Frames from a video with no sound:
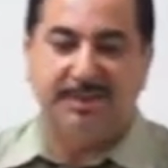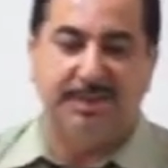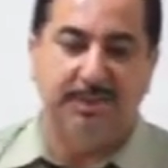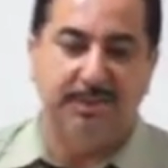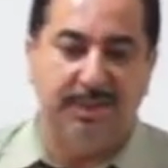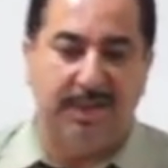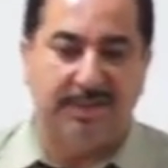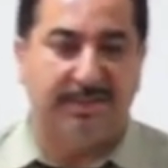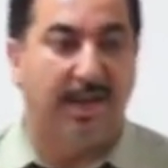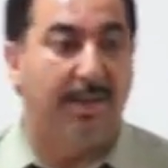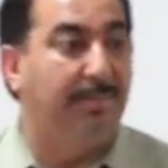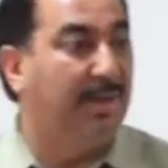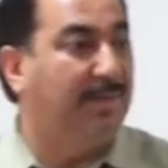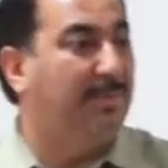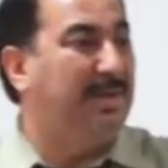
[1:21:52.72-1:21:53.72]
see you next
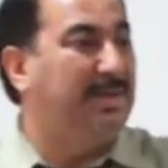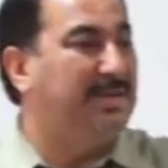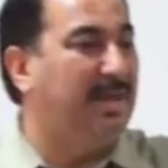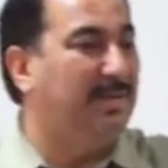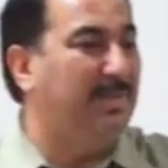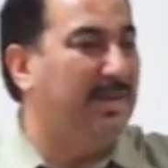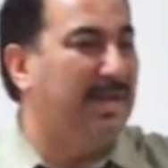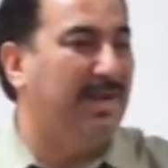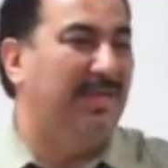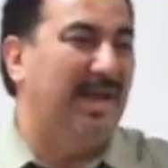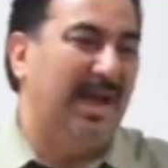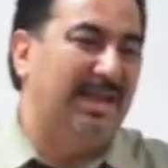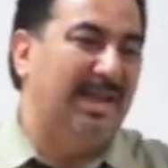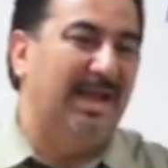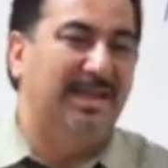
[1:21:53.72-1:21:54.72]
time. But please let me take
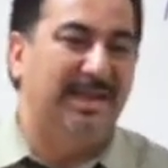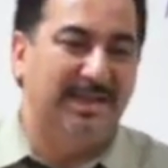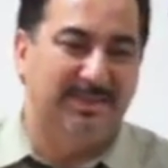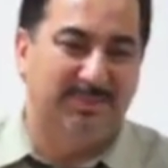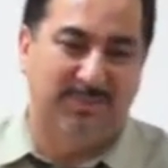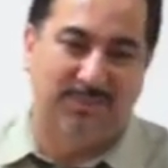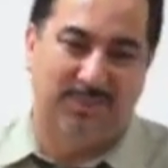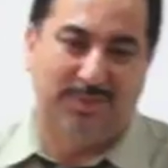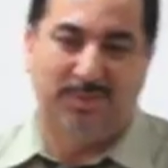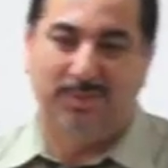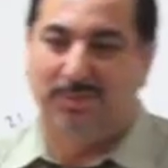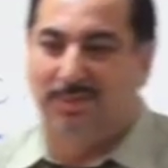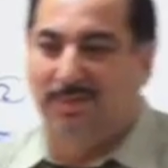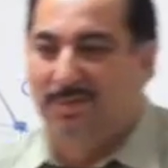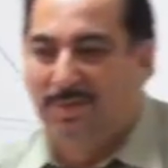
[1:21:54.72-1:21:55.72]
the attendance before you
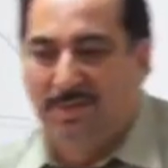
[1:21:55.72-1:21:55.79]
go.